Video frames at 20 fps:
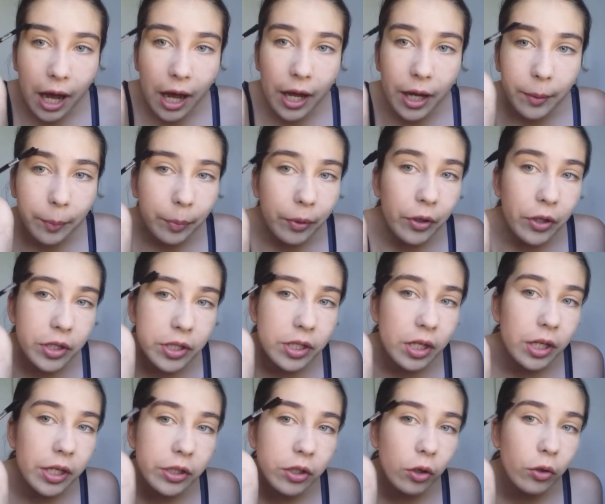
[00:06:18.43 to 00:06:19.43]
I
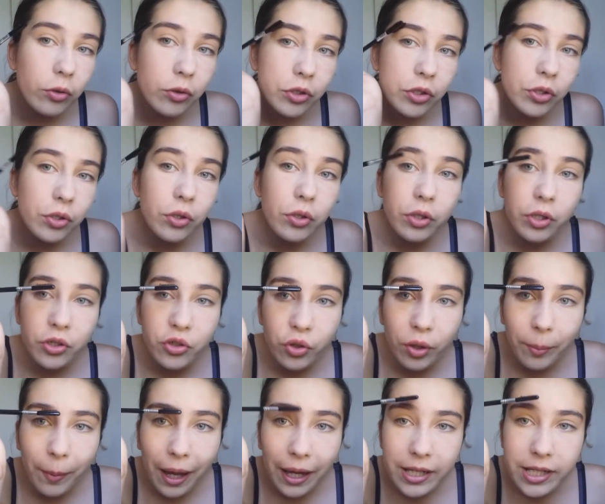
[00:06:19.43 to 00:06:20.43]
personally don't do the
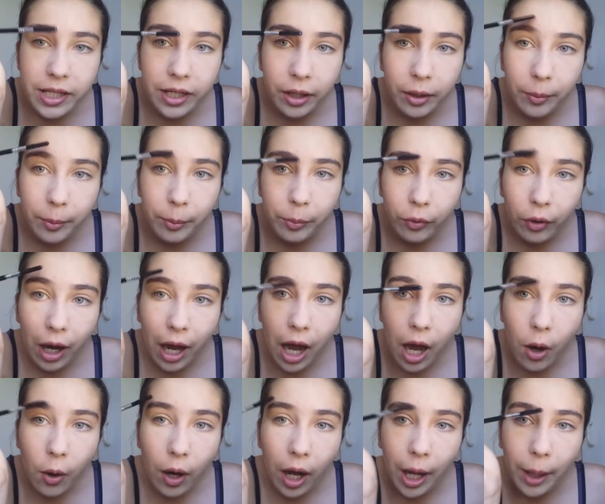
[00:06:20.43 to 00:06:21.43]
dramatic
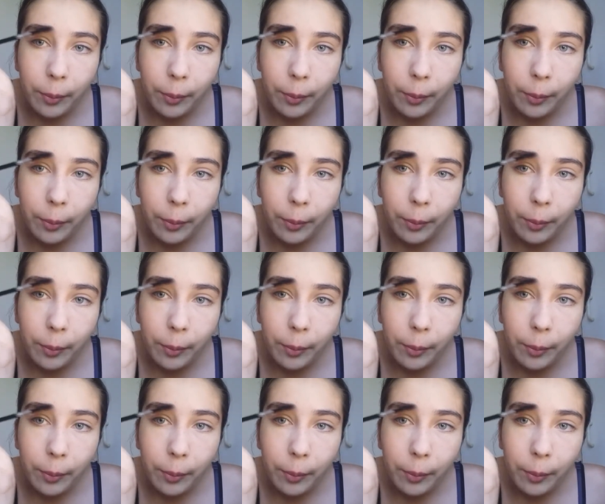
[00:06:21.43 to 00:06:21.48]
brow.